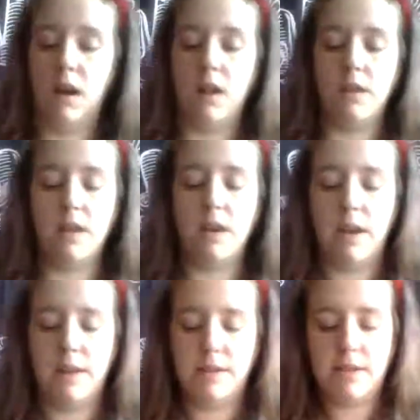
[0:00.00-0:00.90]
then
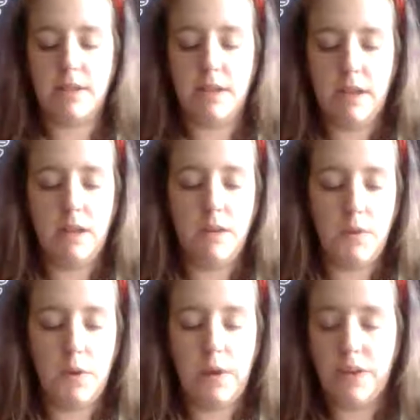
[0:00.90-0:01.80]
has an
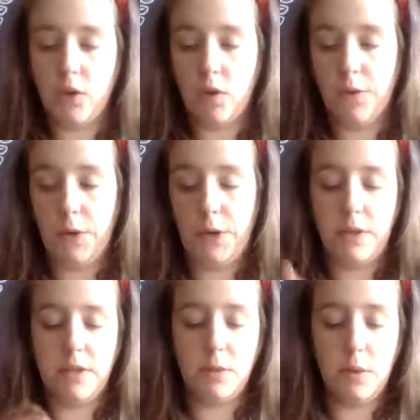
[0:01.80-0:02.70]
invocation over it. You
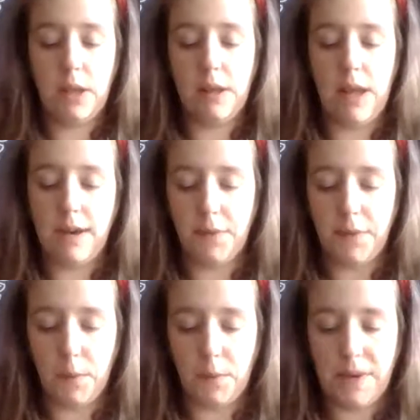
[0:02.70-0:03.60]
can do a lot of
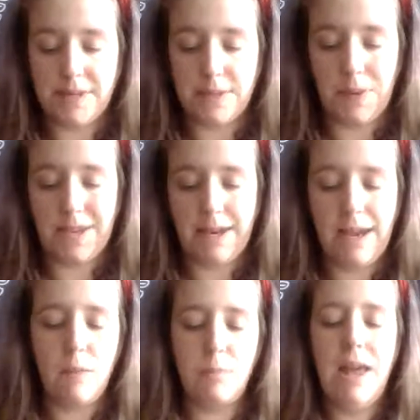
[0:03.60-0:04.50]
other ways to wake it
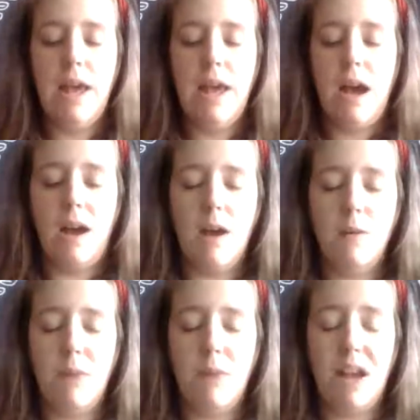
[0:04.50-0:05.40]
up.
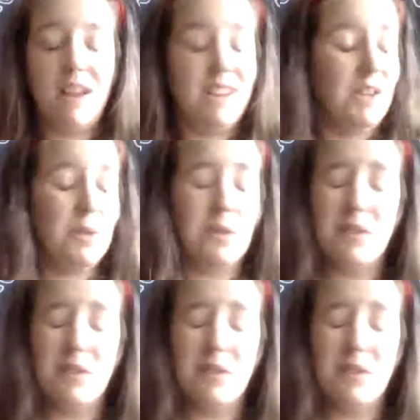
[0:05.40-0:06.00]
You don't